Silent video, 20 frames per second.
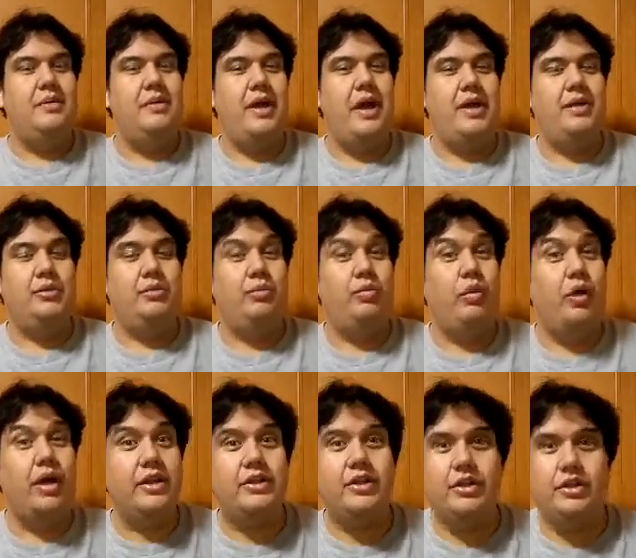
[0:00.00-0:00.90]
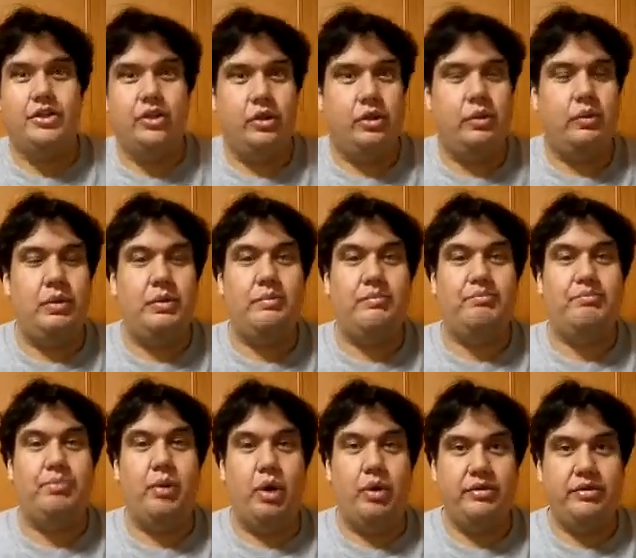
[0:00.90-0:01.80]
And what they're doing with
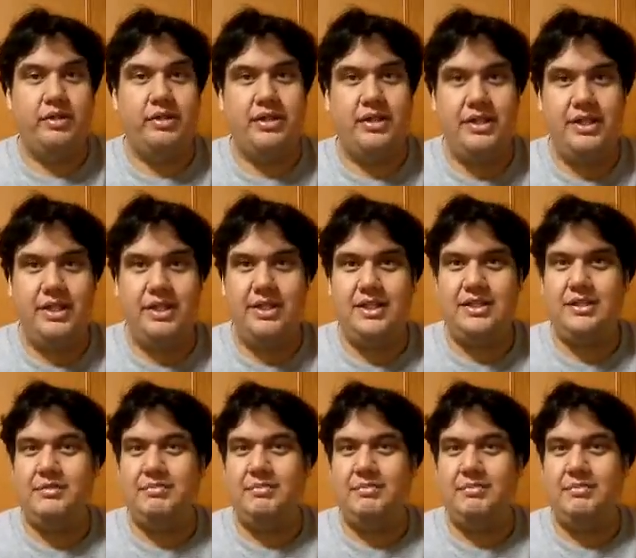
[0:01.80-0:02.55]
both of these